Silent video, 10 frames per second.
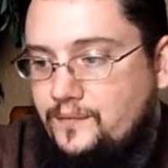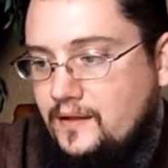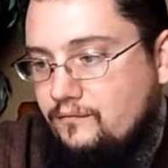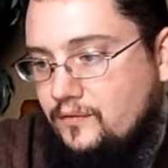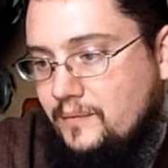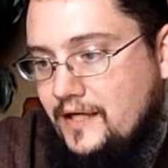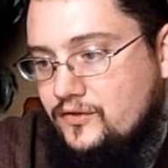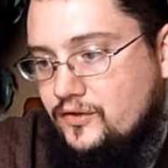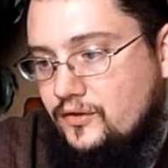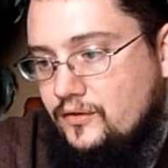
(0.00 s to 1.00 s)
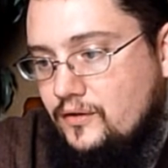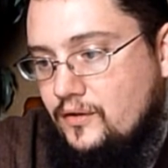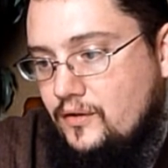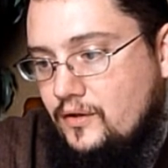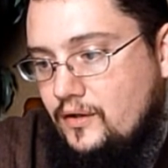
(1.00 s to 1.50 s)
information
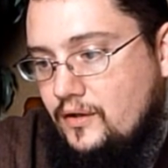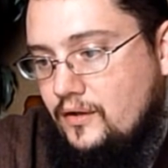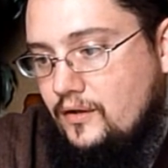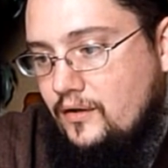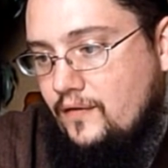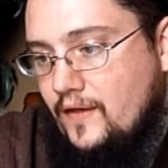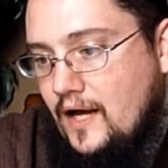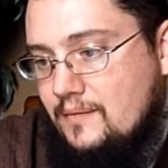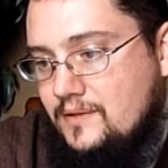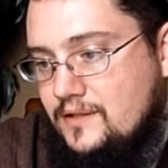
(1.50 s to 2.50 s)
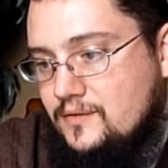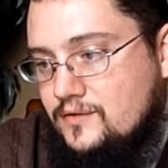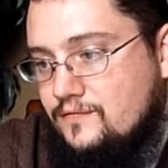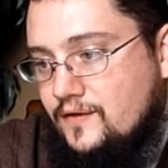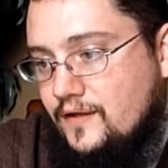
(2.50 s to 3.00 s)
on the
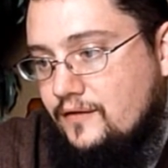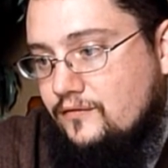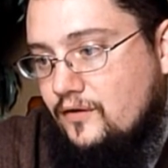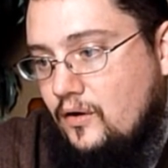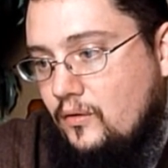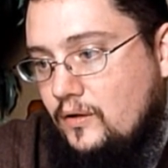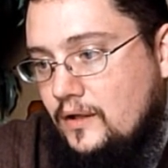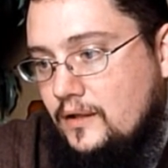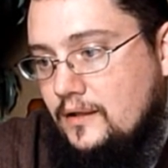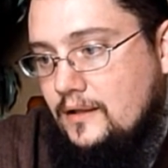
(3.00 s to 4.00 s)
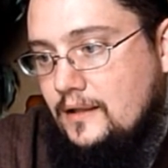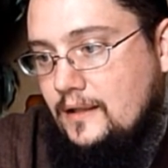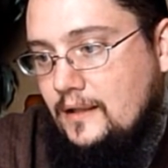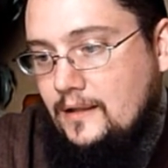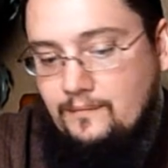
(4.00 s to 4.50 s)
IBUs for this. So
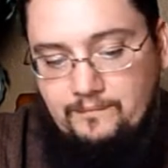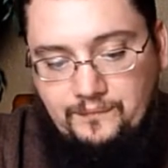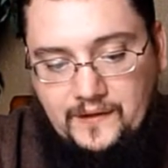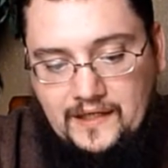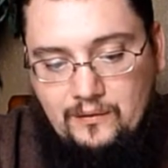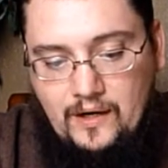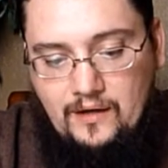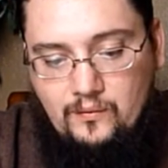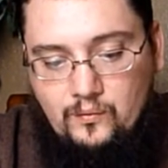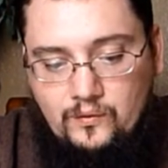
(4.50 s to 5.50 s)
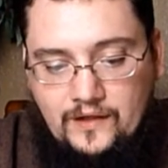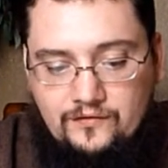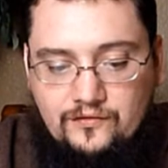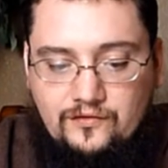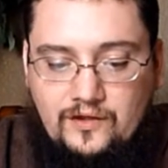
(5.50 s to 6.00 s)
anyway, let's
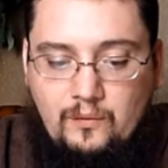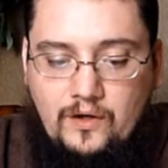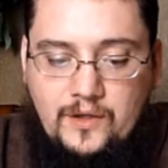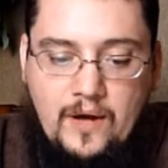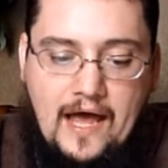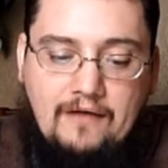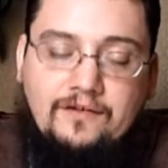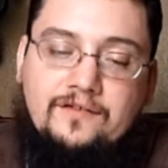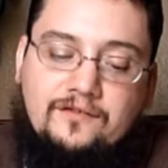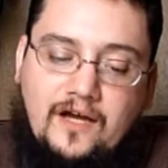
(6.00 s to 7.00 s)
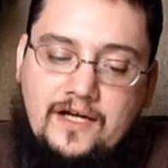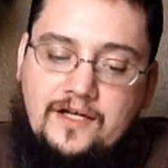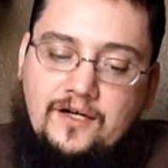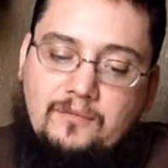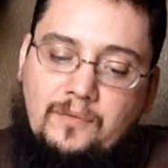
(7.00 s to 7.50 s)
see what you have inside
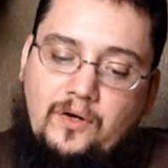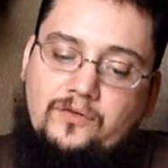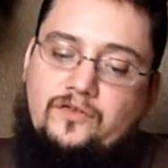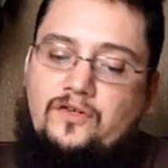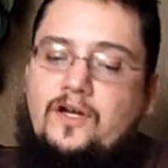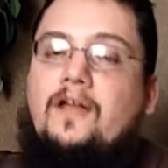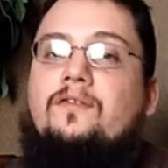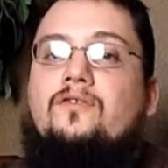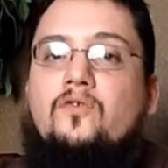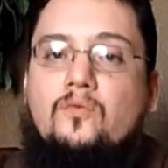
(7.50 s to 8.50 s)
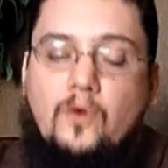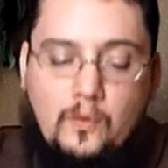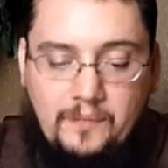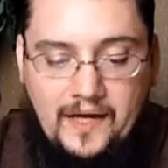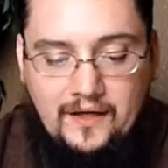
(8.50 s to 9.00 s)
here. Malt, you got 2-row
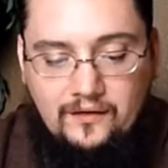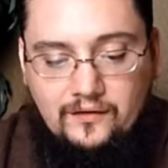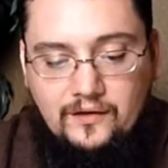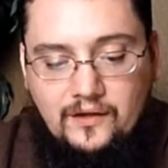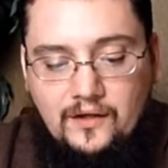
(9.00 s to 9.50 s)
pale,